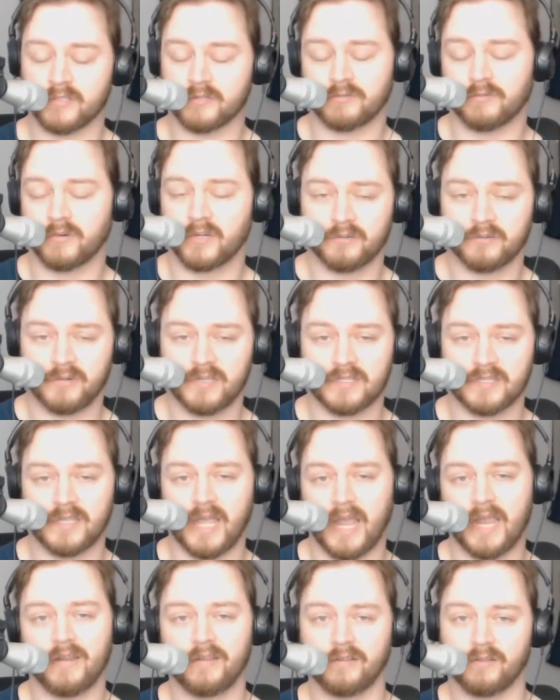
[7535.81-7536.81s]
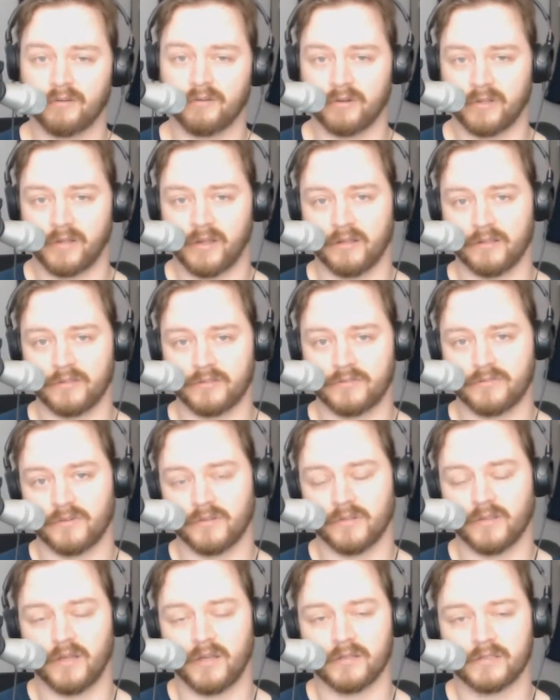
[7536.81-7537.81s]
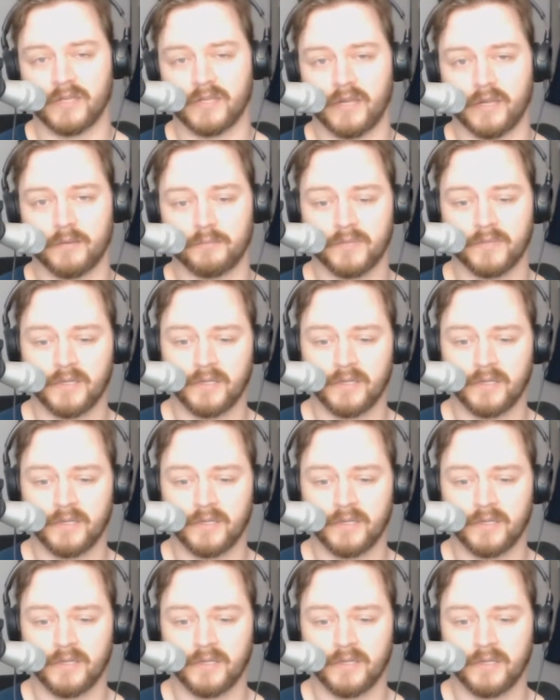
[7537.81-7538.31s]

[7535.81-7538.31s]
It's one of the reasons I didn't go to college for a long time,